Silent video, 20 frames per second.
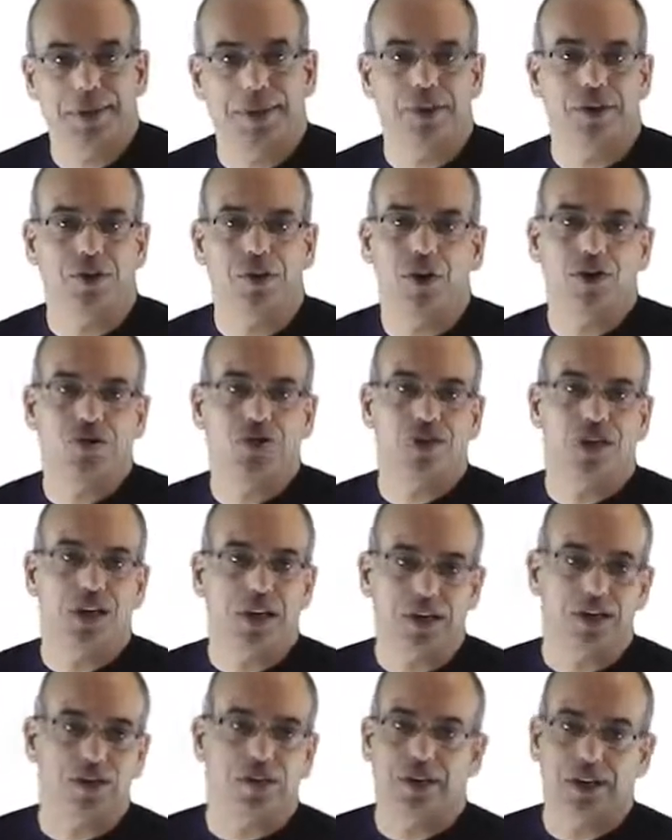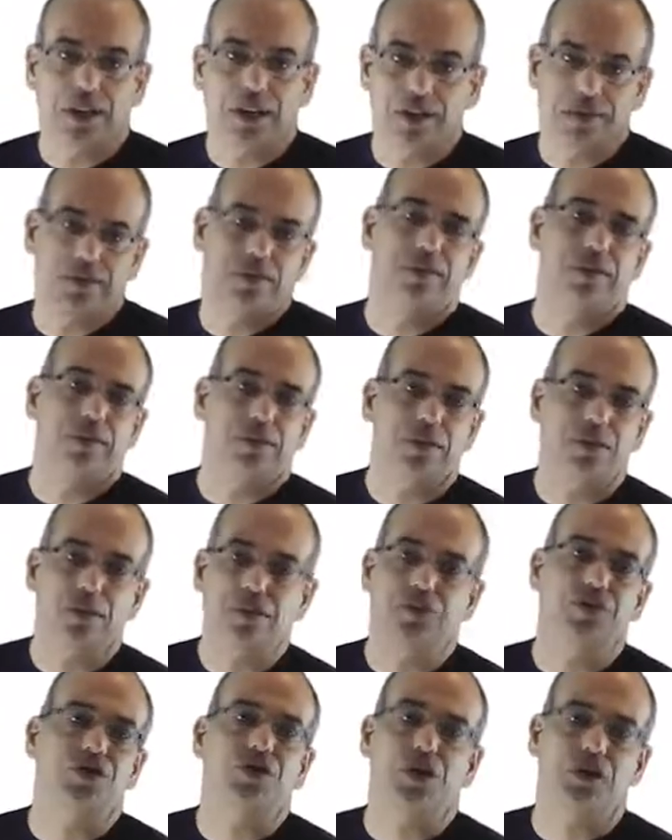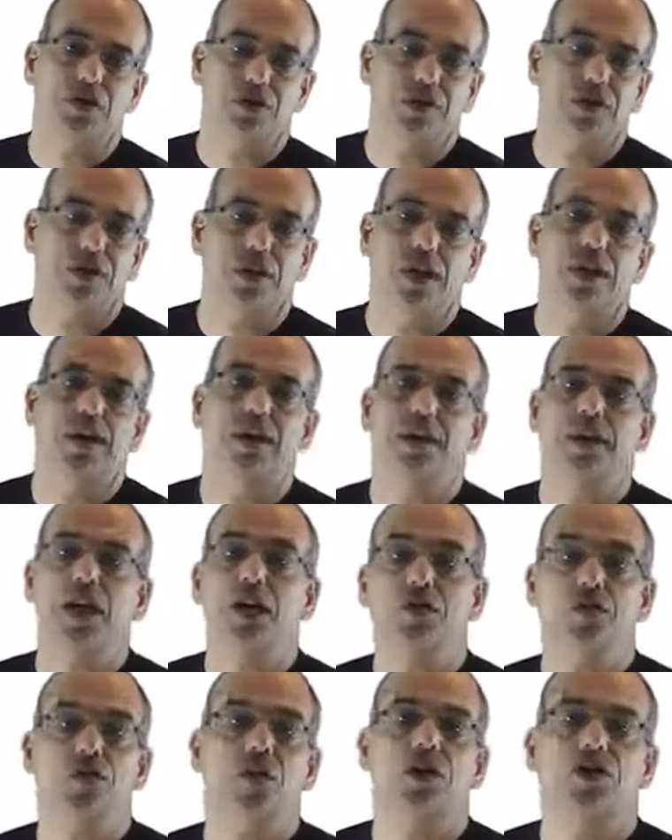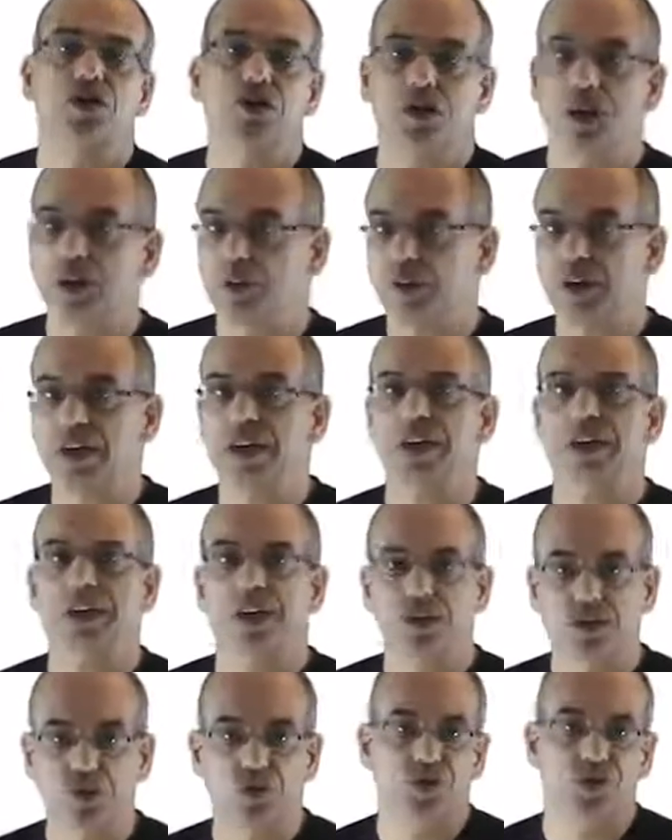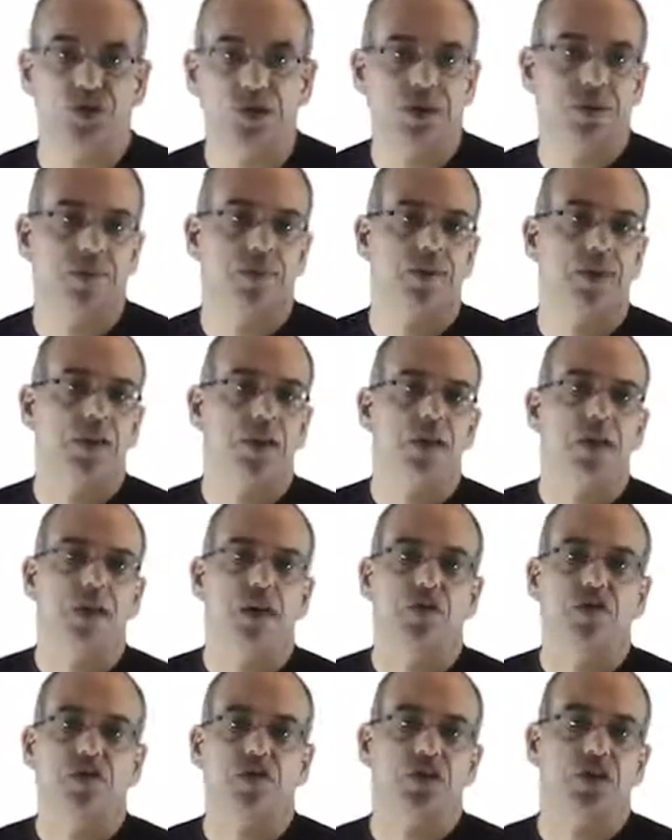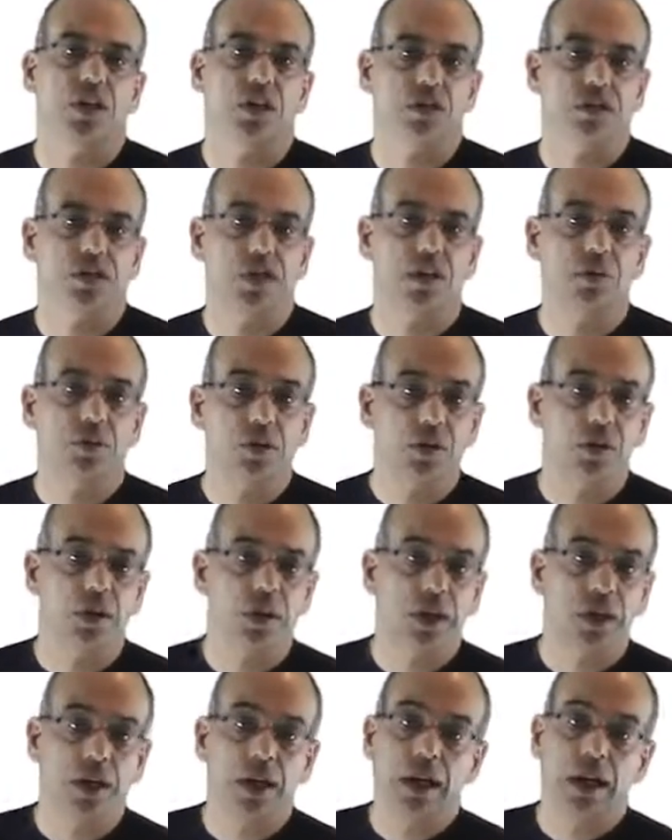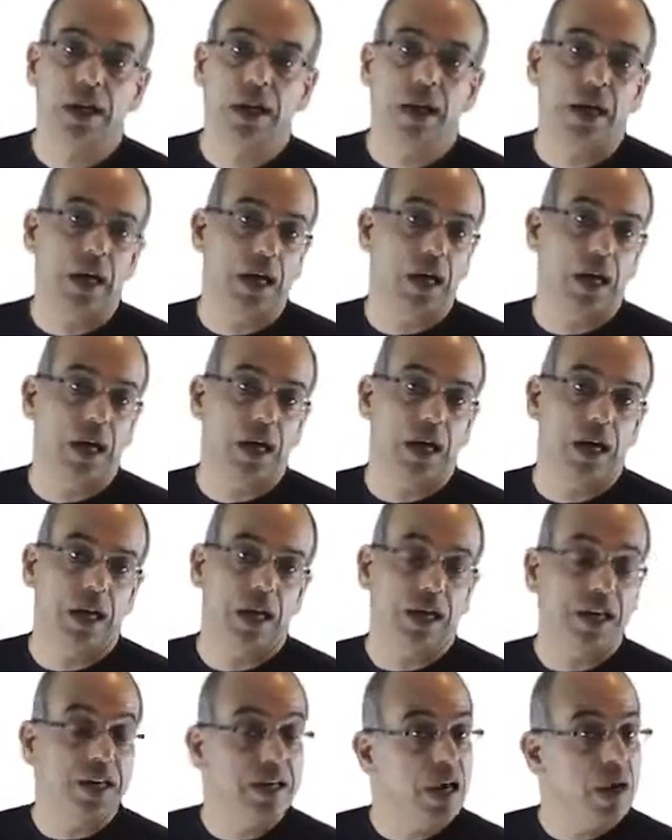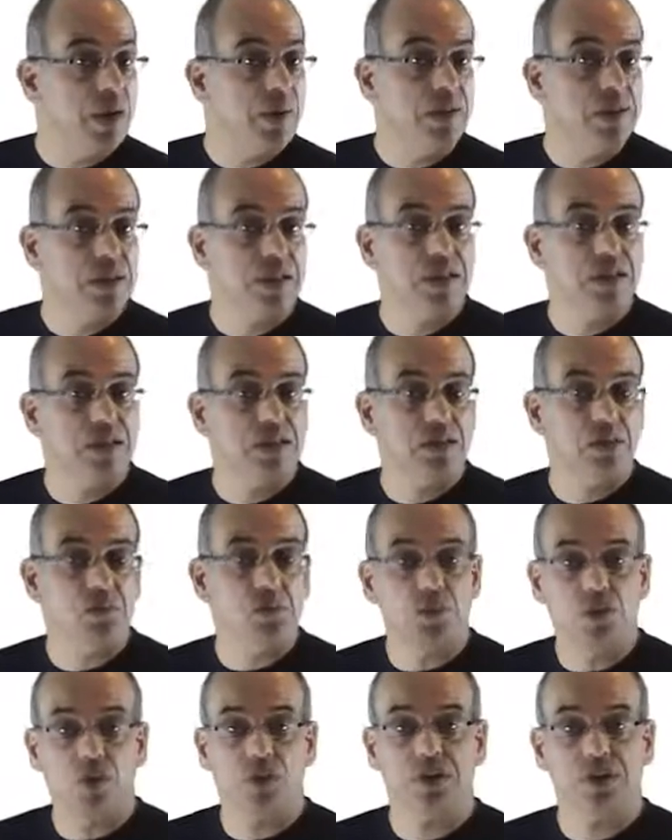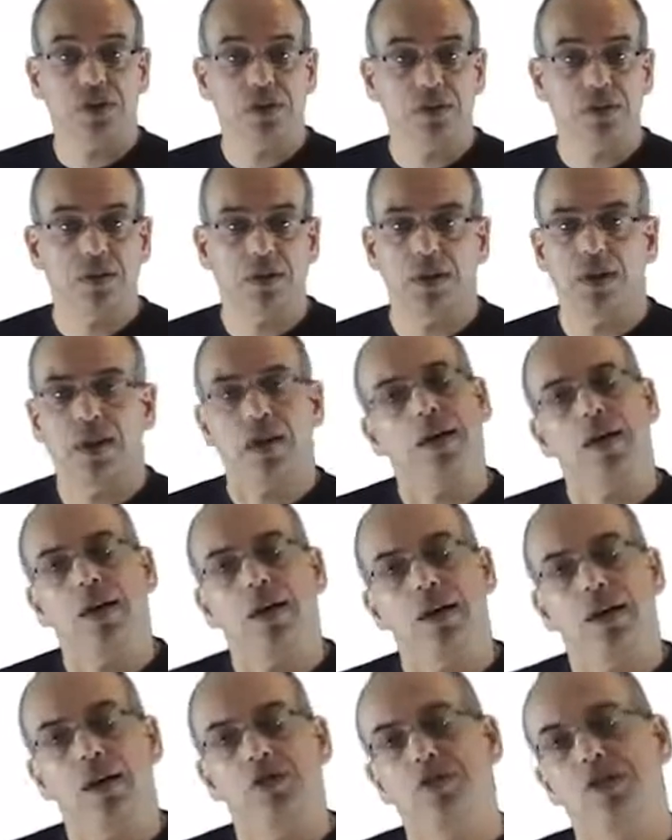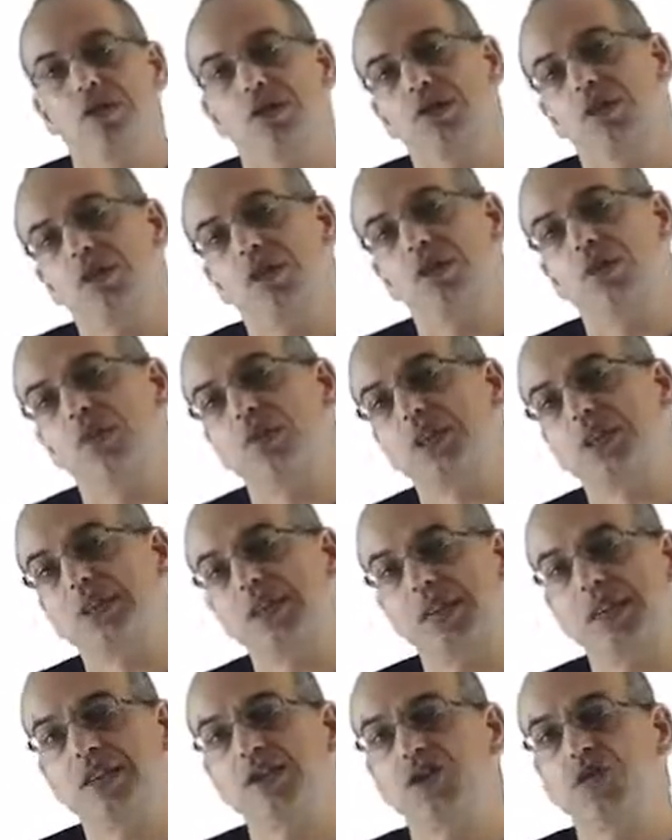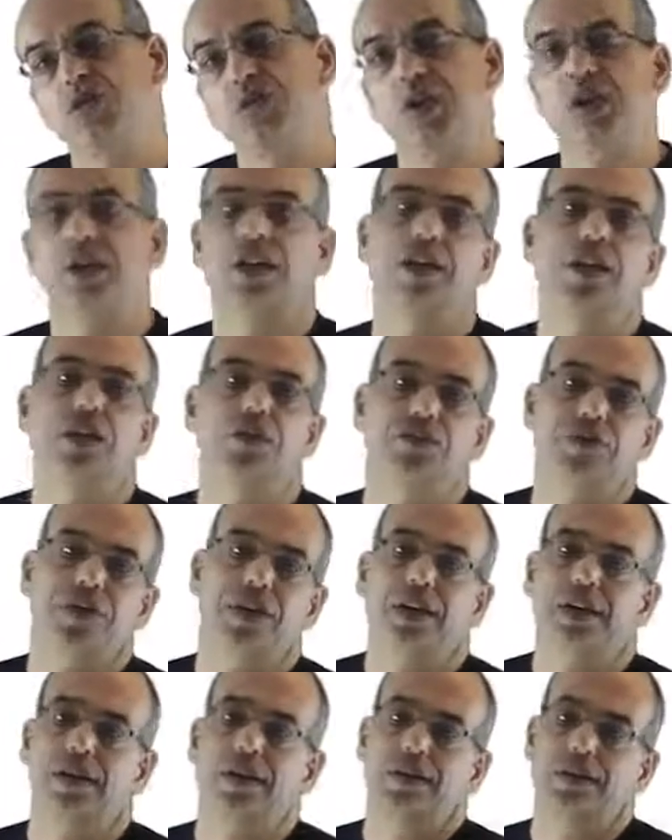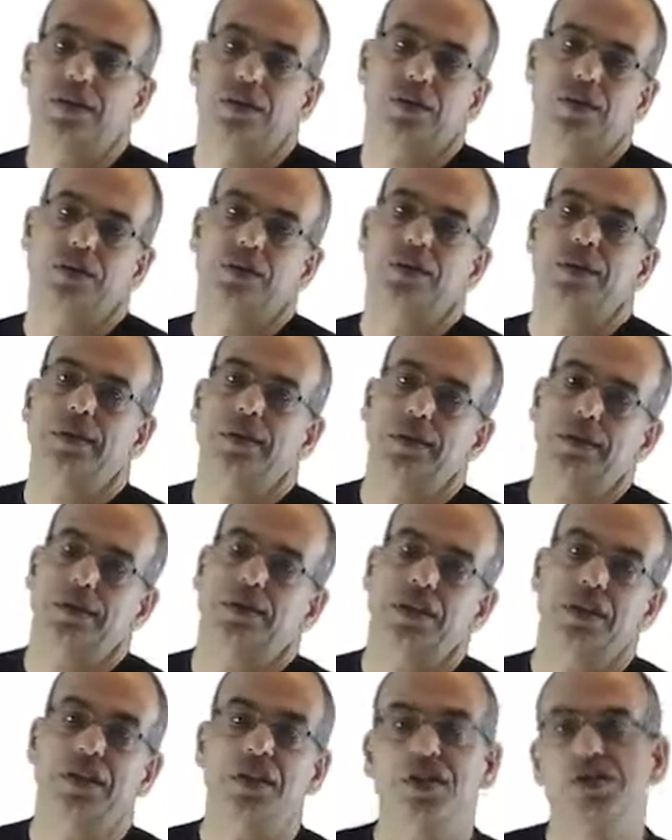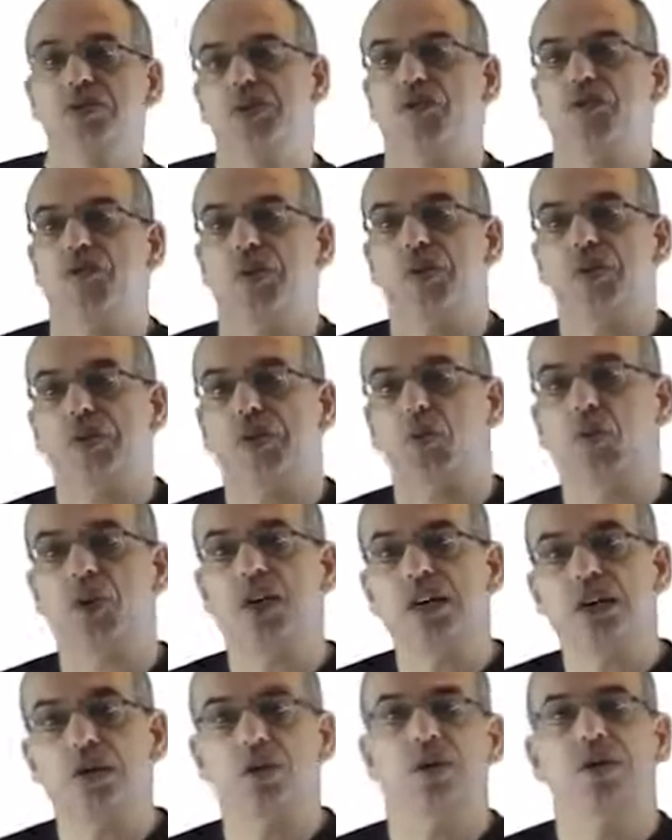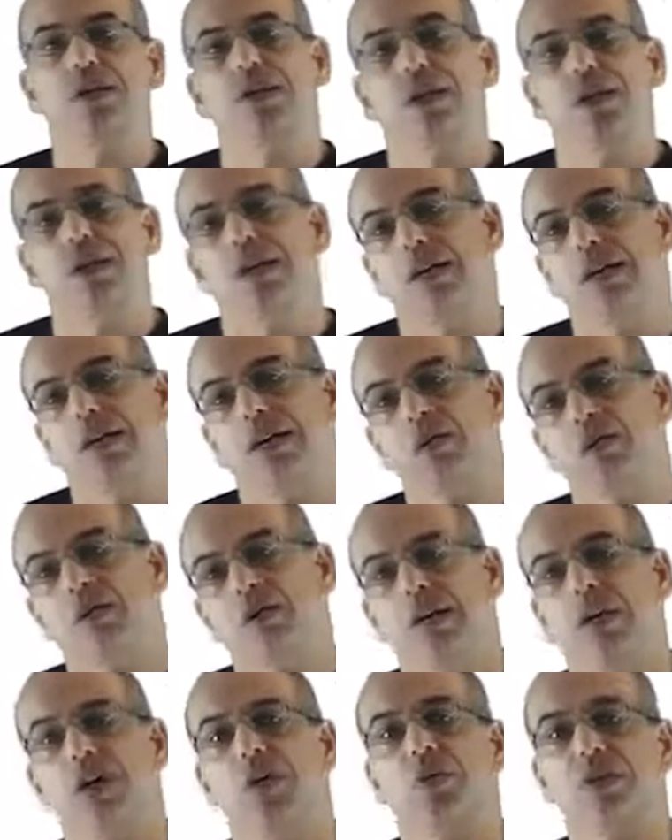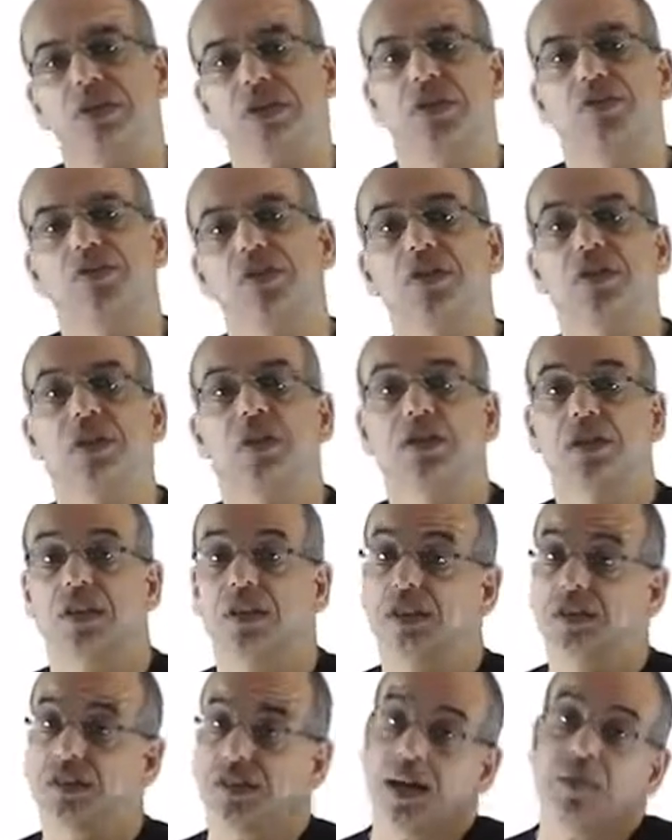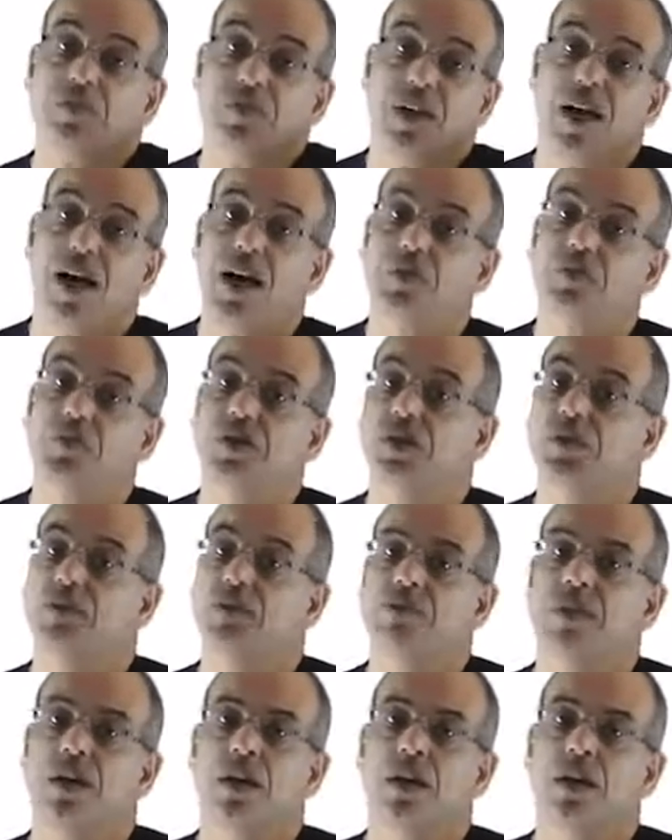an oscillator and just not functional, we cannot use it if it's not stable. Uh, linearity is important, uh, even though we tend to believe that, you know, the signals are very weak when they, uh, when they are received in the antenna. Sometimes